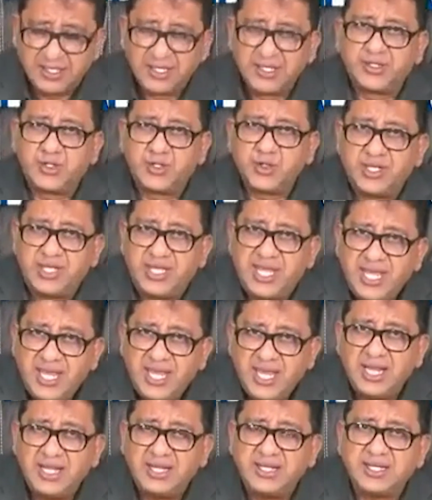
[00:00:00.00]
to
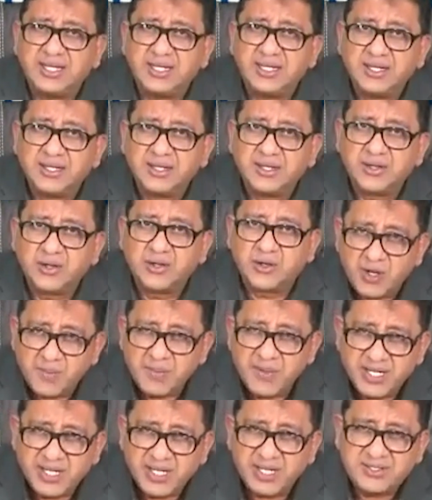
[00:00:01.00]
yield
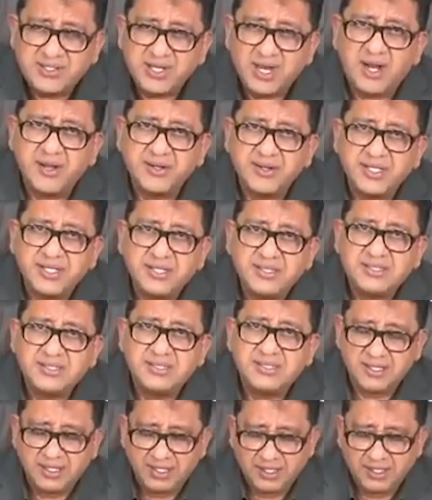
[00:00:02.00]
criminal charges,